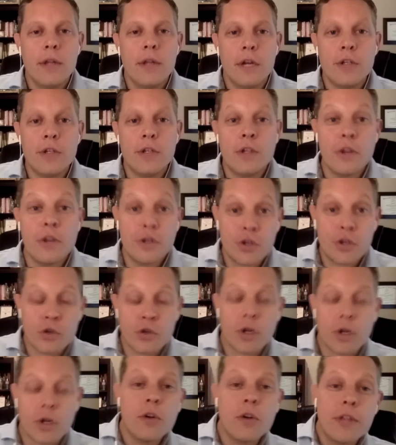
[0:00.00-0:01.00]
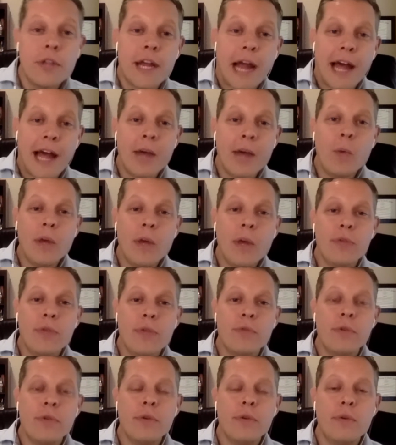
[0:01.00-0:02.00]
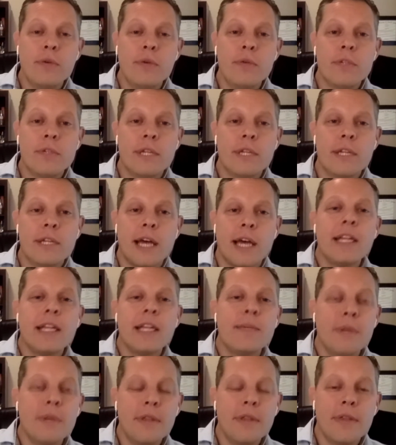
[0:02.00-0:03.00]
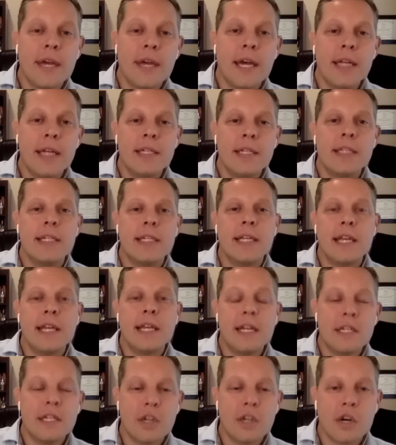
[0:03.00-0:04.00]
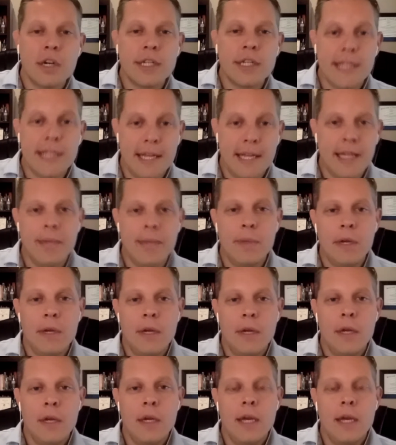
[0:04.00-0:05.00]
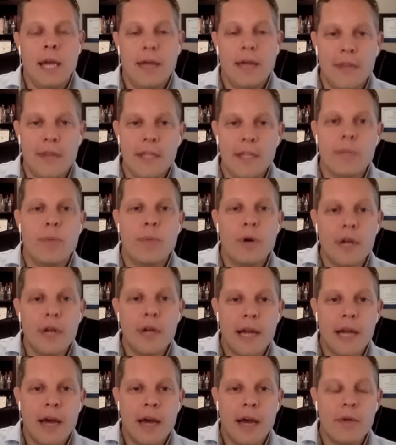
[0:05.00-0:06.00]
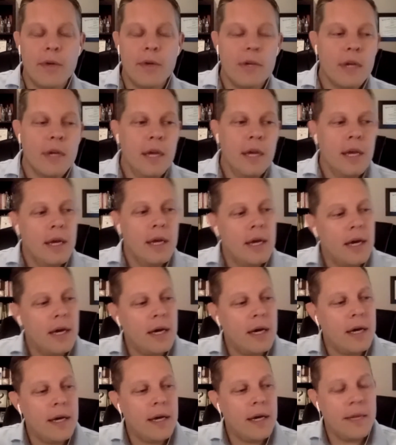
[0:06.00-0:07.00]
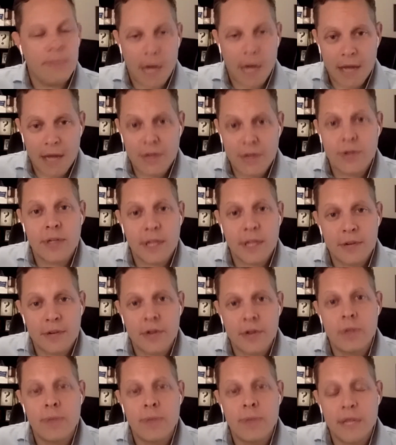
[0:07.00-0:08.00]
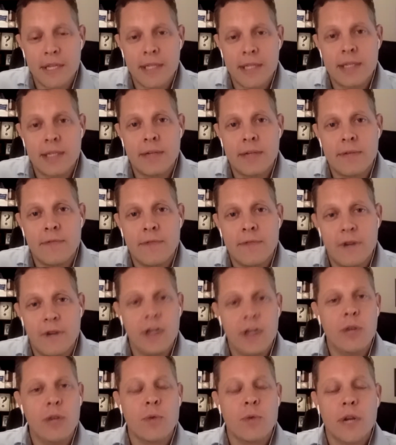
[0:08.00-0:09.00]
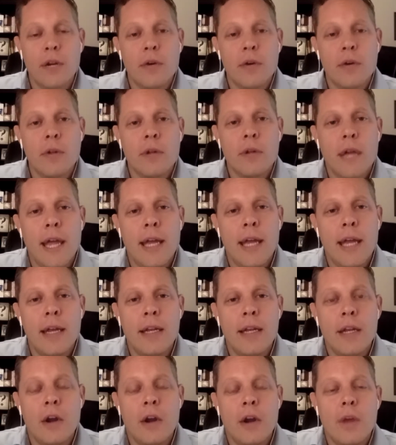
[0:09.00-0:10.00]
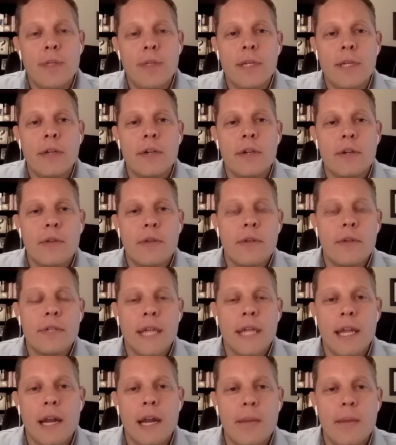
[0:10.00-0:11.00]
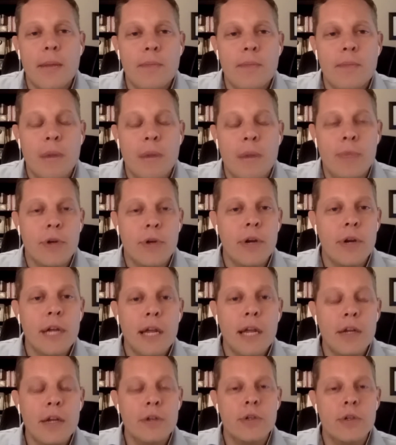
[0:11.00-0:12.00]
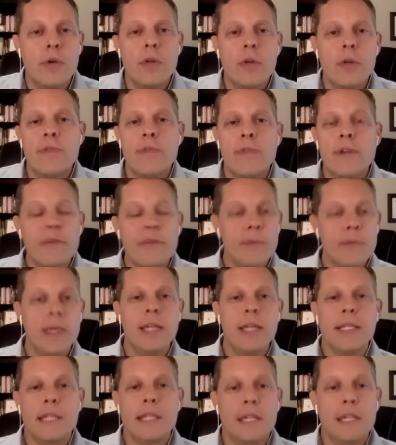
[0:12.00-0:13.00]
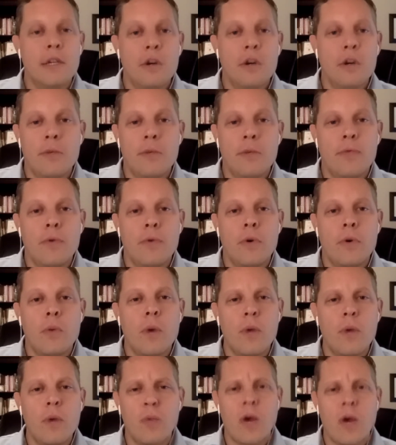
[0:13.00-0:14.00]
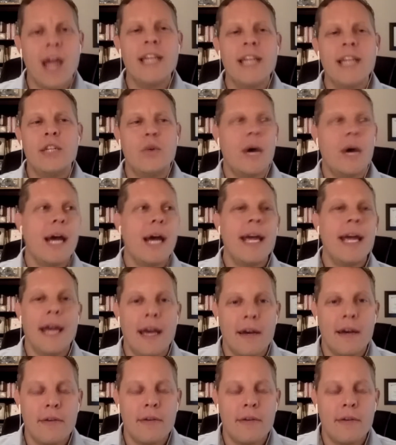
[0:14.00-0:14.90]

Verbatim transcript: the, struggle that I went through to document that, to get it to our team, and then to put it out, uh, imposter syndrome is very real. And you know, I'm sitting here saying I'm I'm 38 years old. I've never been a CEO before. What right do I have